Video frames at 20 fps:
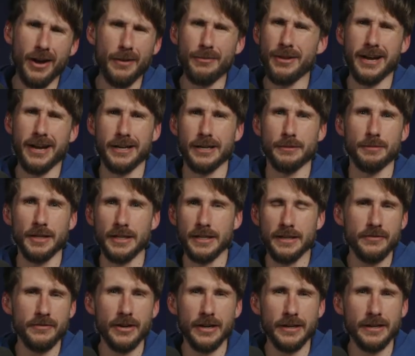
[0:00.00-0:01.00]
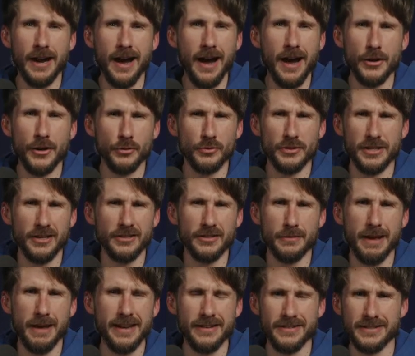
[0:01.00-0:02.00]
I'm not going to believe in a God who tells a
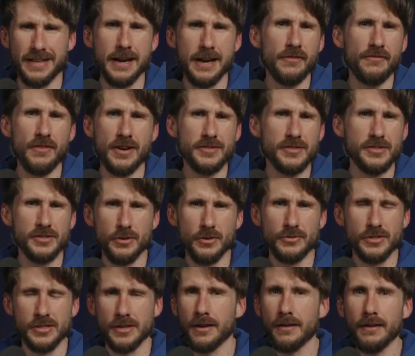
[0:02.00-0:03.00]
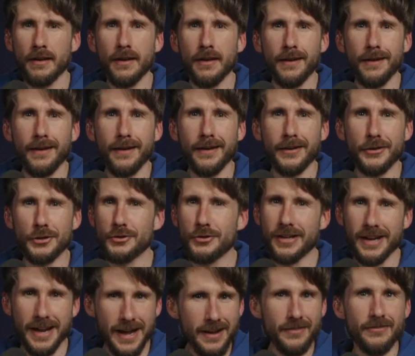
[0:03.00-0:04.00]
man to sacrifice his own son. You
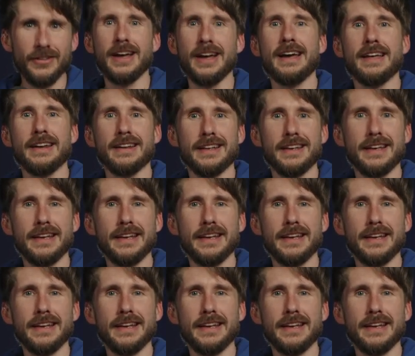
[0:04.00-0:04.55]
can have that.